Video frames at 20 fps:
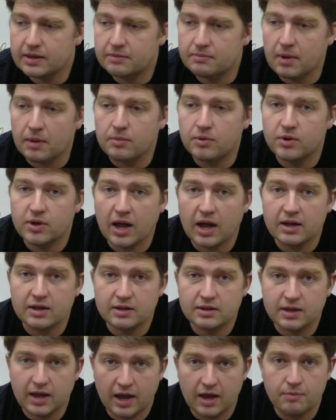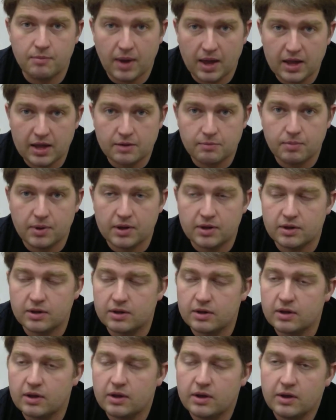Maybe you're not diabetic, but
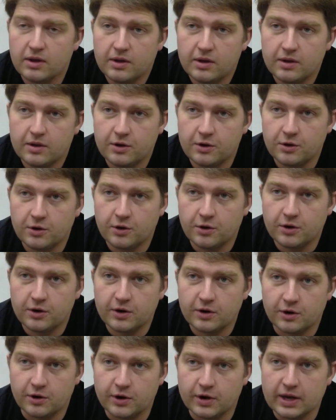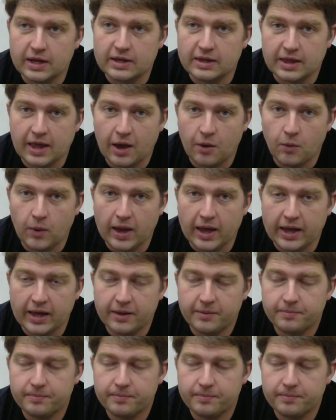you're getting that way.